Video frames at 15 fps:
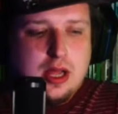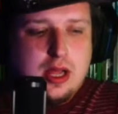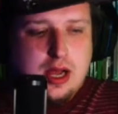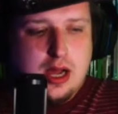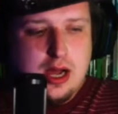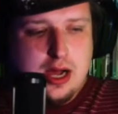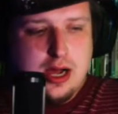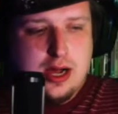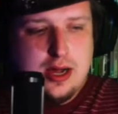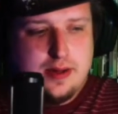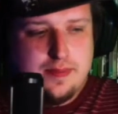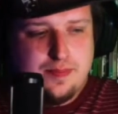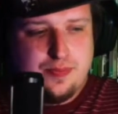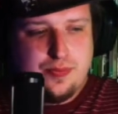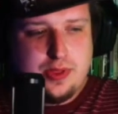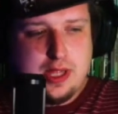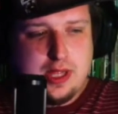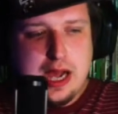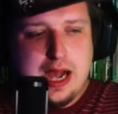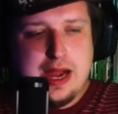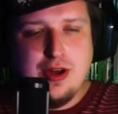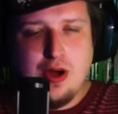um,
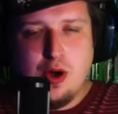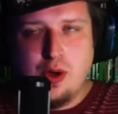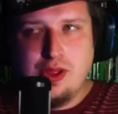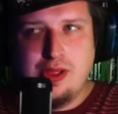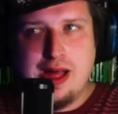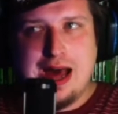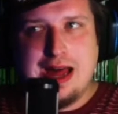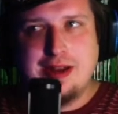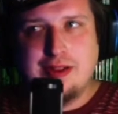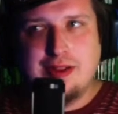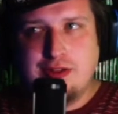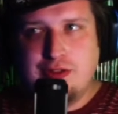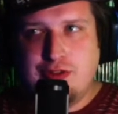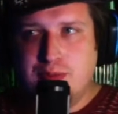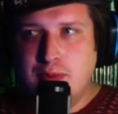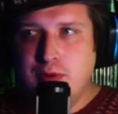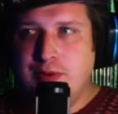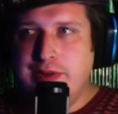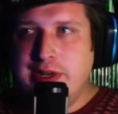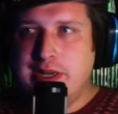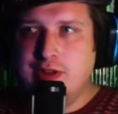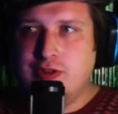I know a lot of this
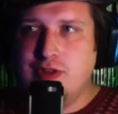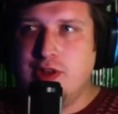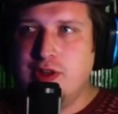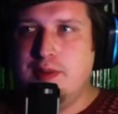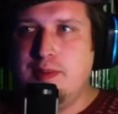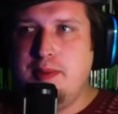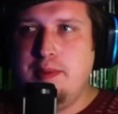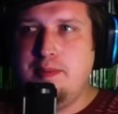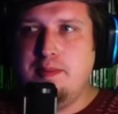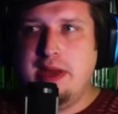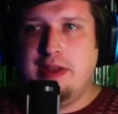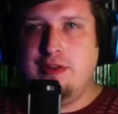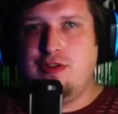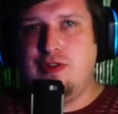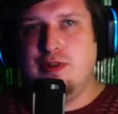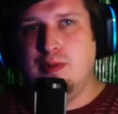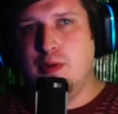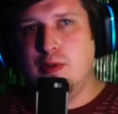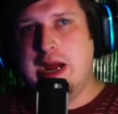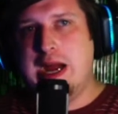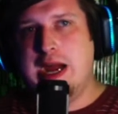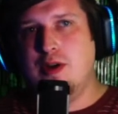movie is going to be based
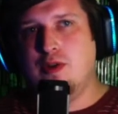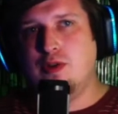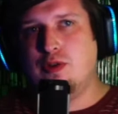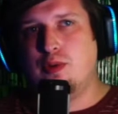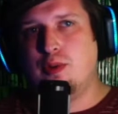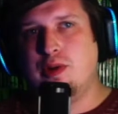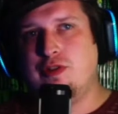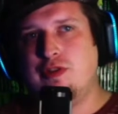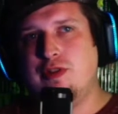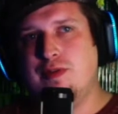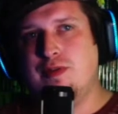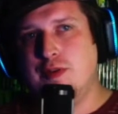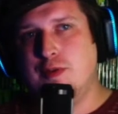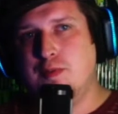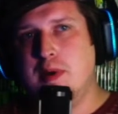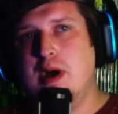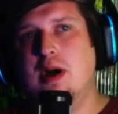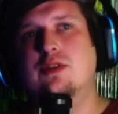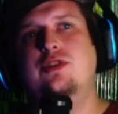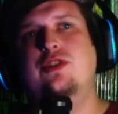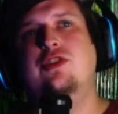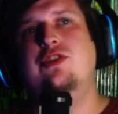around Christopher
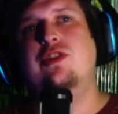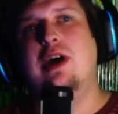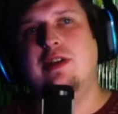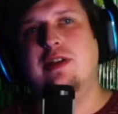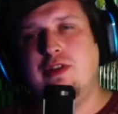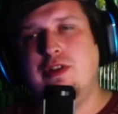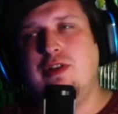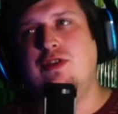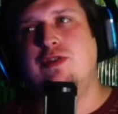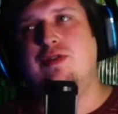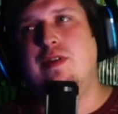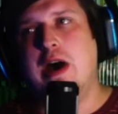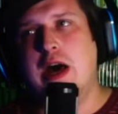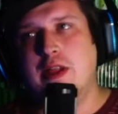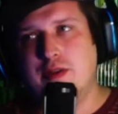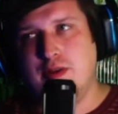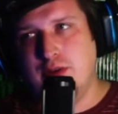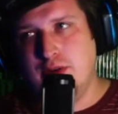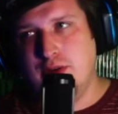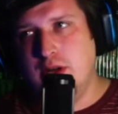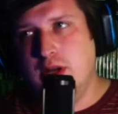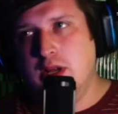Maltasanti's father.
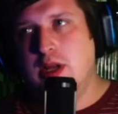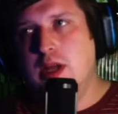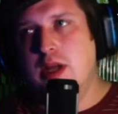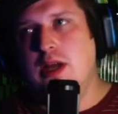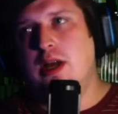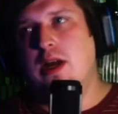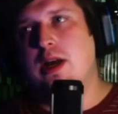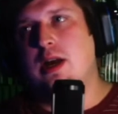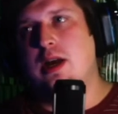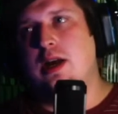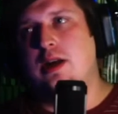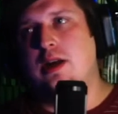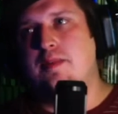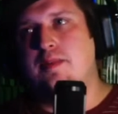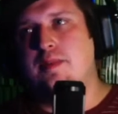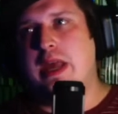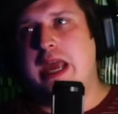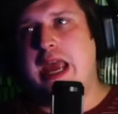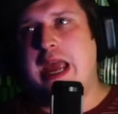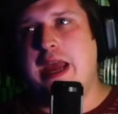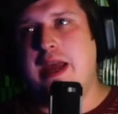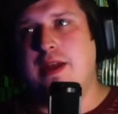
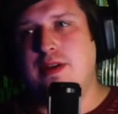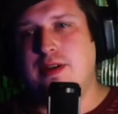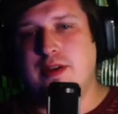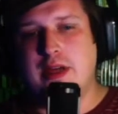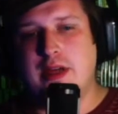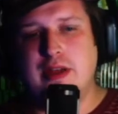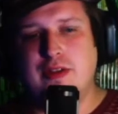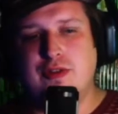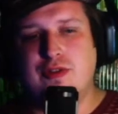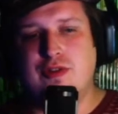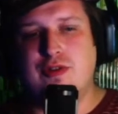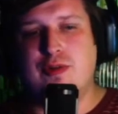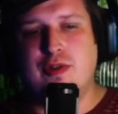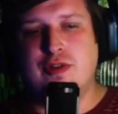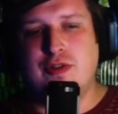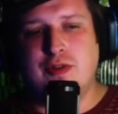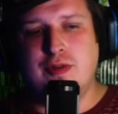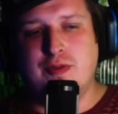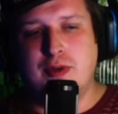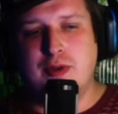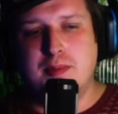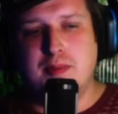And is
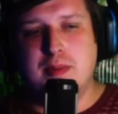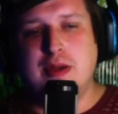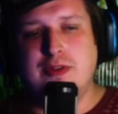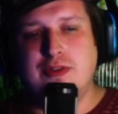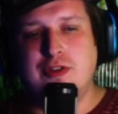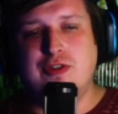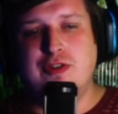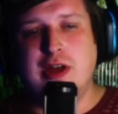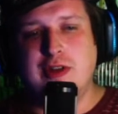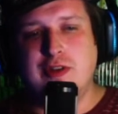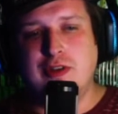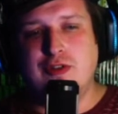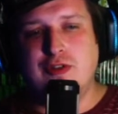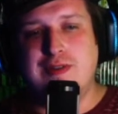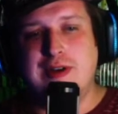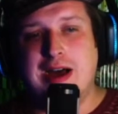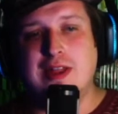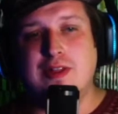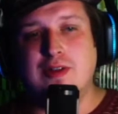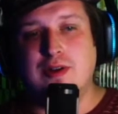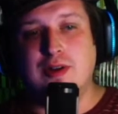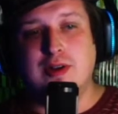Christopher Maltasanti's
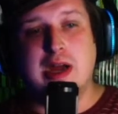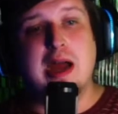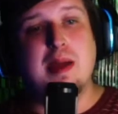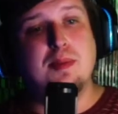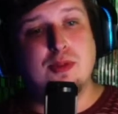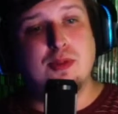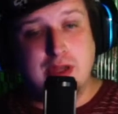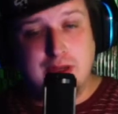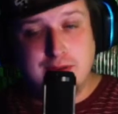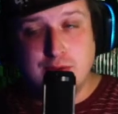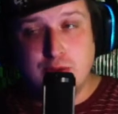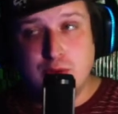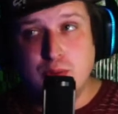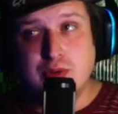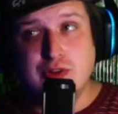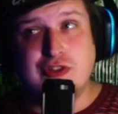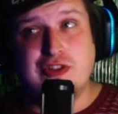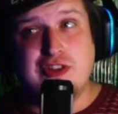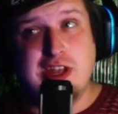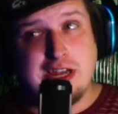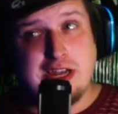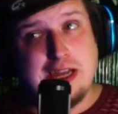father, I believe, who is
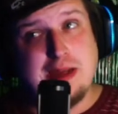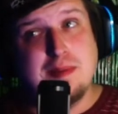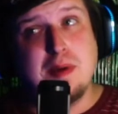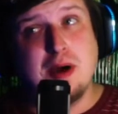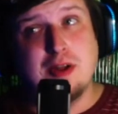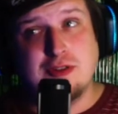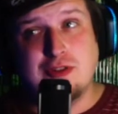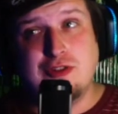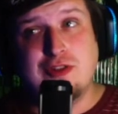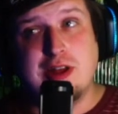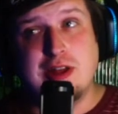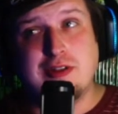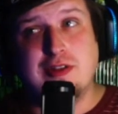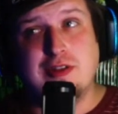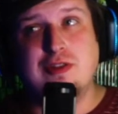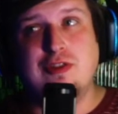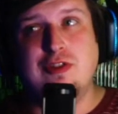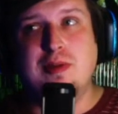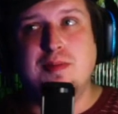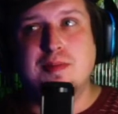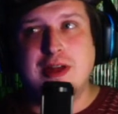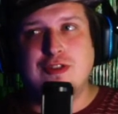Dicky Maltasanti, is he
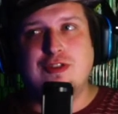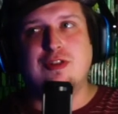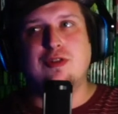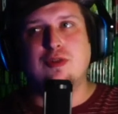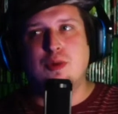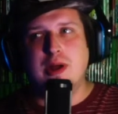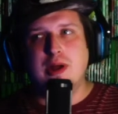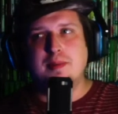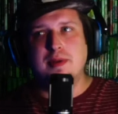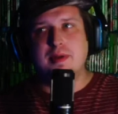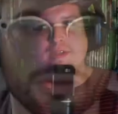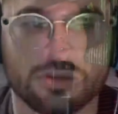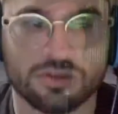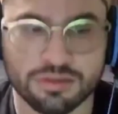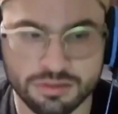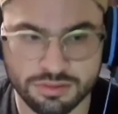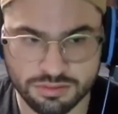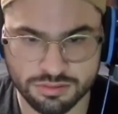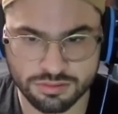mentioned quite a bit in this film.